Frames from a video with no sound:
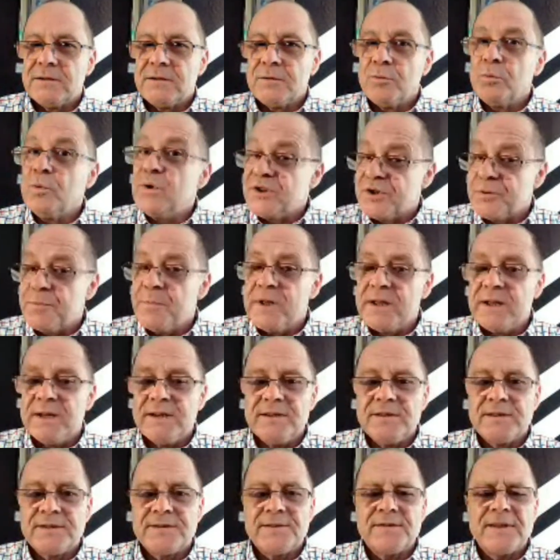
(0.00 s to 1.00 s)
which
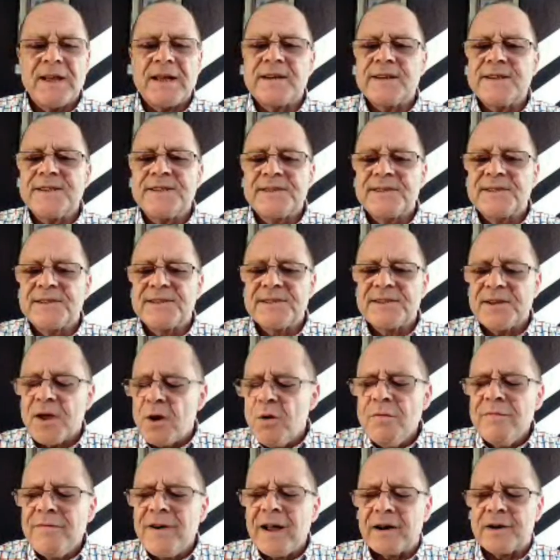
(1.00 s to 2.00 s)
means that is
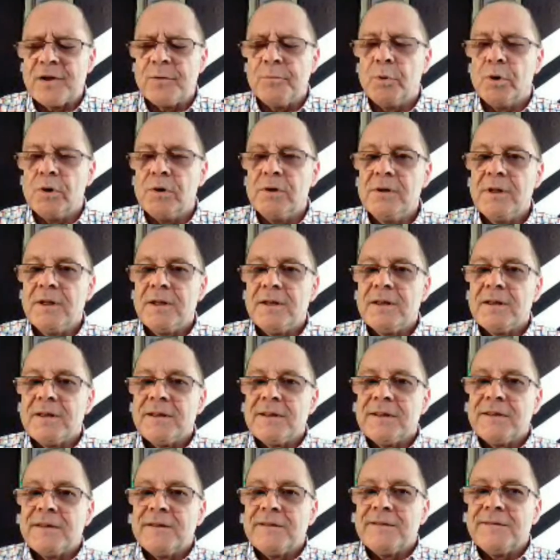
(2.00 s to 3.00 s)
so valuable
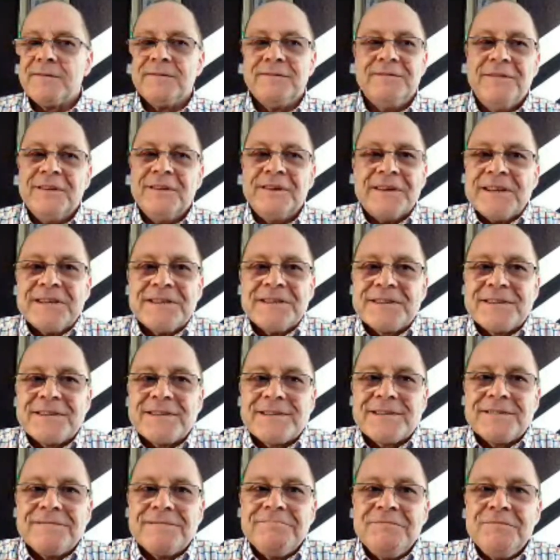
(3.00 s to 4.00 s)
that
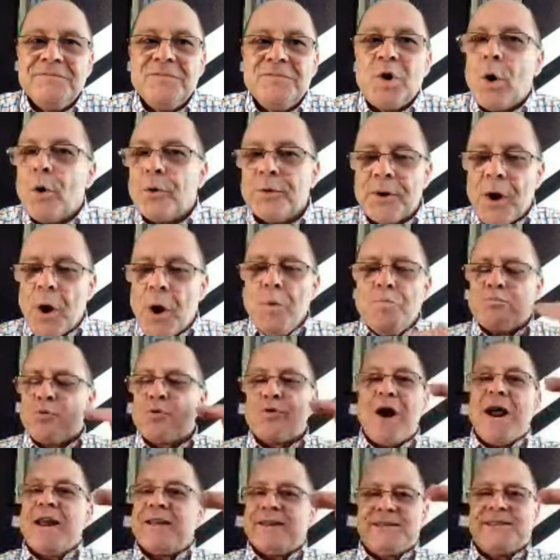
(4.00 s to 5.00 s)
it's got no
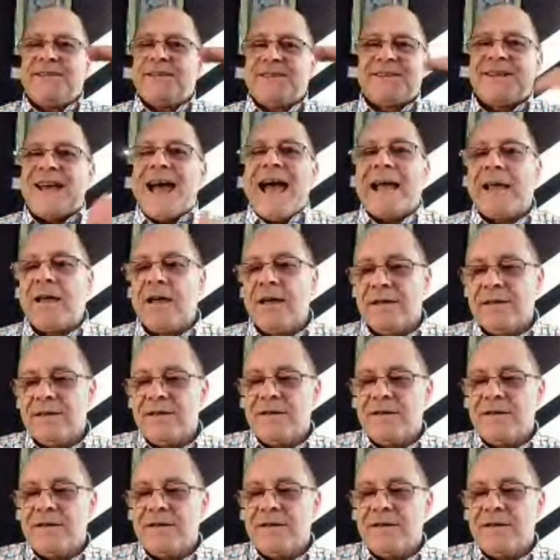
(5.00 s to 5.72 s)
price tag